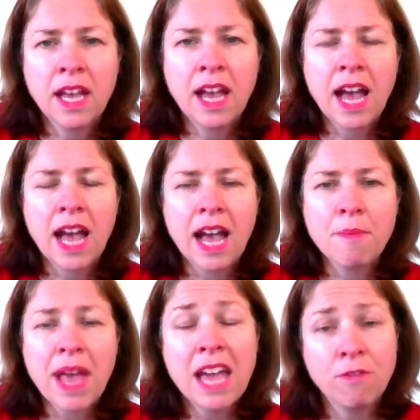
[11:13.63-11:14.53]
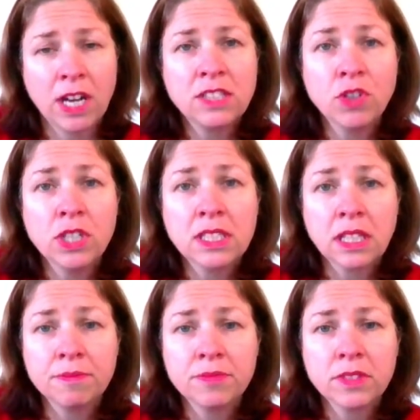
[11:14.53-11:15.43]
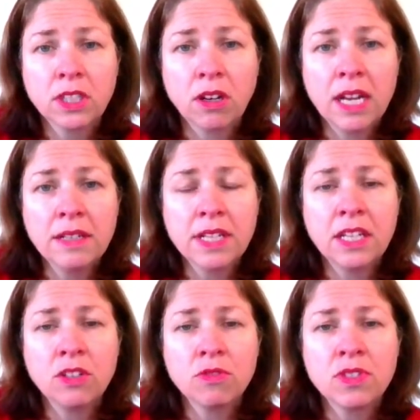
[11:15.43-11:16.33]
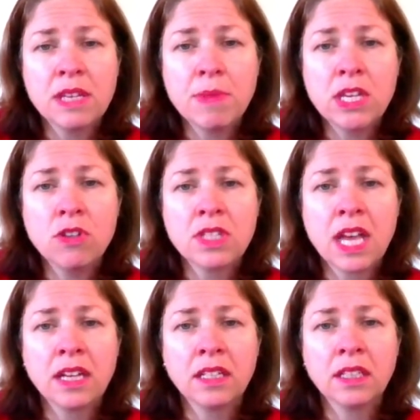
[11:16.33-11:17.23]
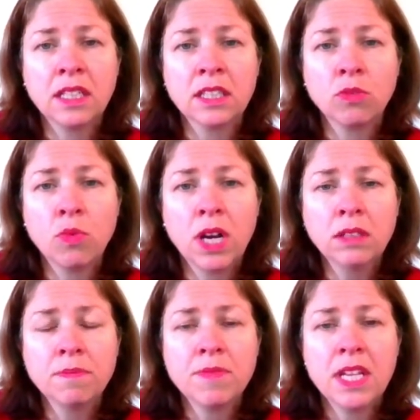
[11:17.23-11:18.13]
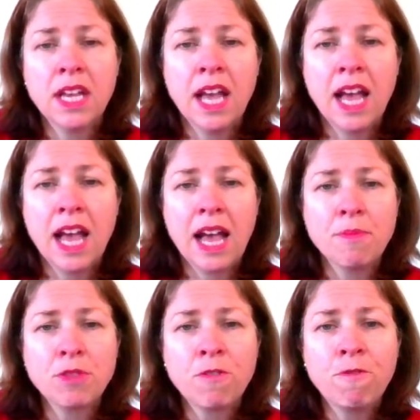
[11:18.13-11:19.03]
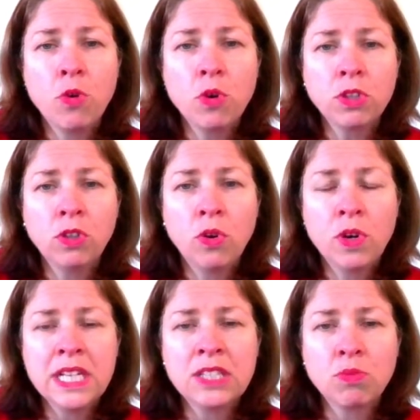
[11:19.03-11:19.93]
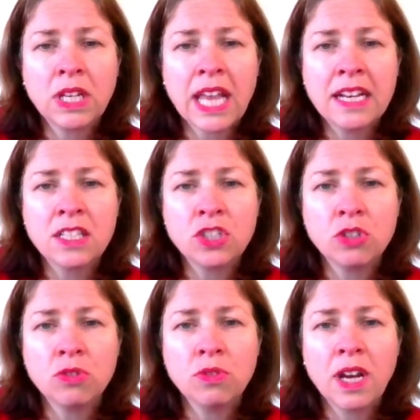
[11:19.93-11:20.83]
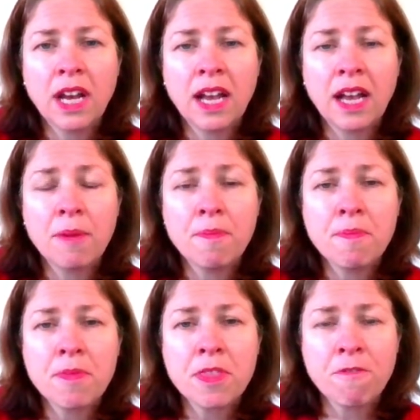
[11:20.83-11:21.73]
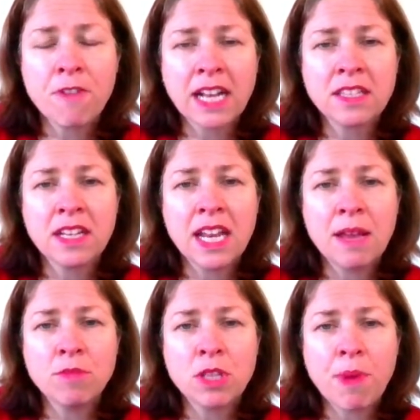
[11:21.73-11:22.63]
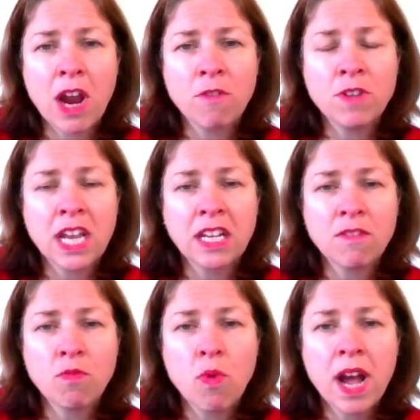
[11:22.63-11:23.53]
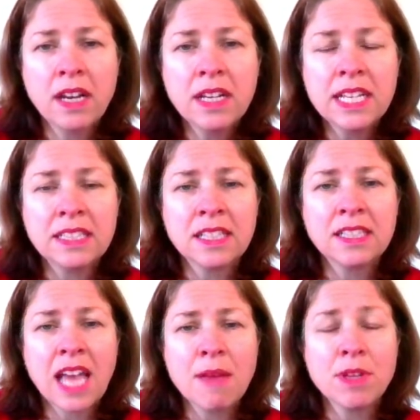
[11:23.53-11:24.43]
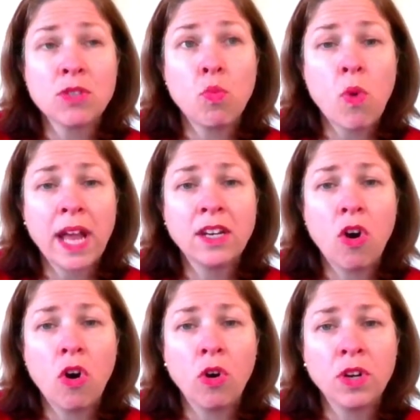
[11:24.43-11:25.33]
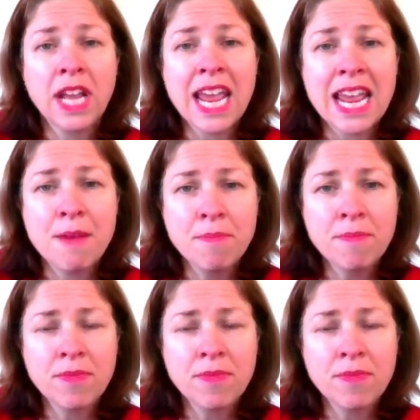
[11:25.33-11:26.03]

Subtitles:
and vice versa. All right, and you'll see me use that in a little while. The fourth law is related to the fact that m to the power of -1 is the same as 1 on m.